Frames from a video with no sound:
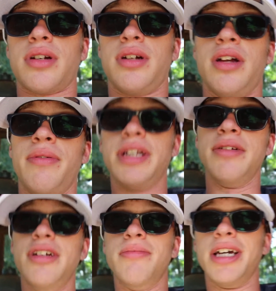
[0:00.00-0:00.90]
And when you
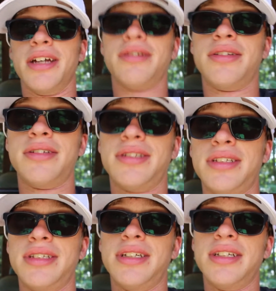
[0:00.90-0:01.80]
do, man,
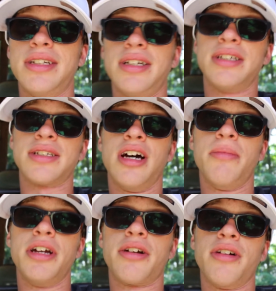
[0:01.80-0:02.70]
it's going to
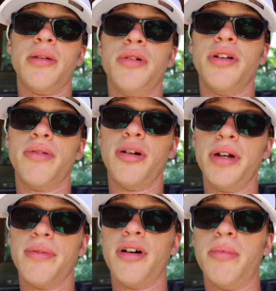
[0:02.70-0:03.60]
be incredible. There will
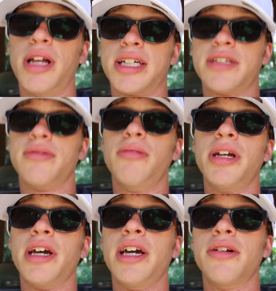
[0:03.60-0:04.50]
be roadblocks, there will be
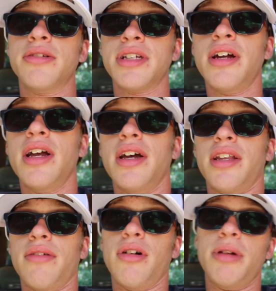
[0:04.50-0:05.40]
haters,
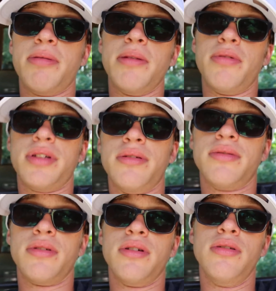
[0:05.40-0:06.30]
there will be people
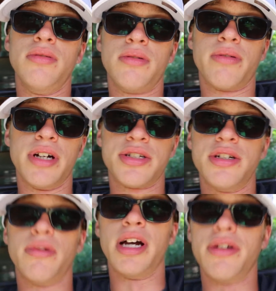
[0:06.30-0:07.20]
who
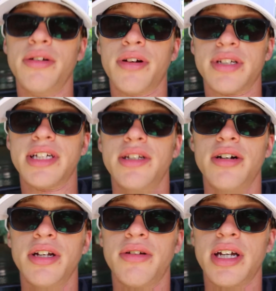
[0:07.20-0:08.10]
question why you're doing or say, no,
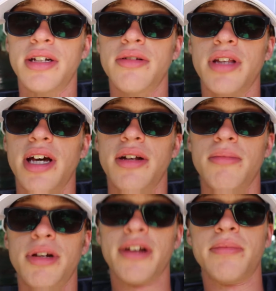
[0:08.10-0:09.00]
you can't do that.
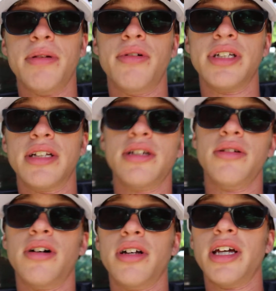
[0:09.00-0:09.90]
But you have to be willing to
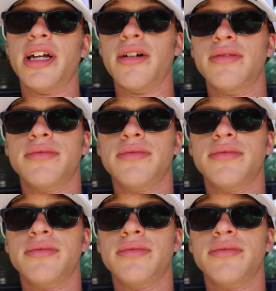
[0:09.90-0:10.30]
tune all that out.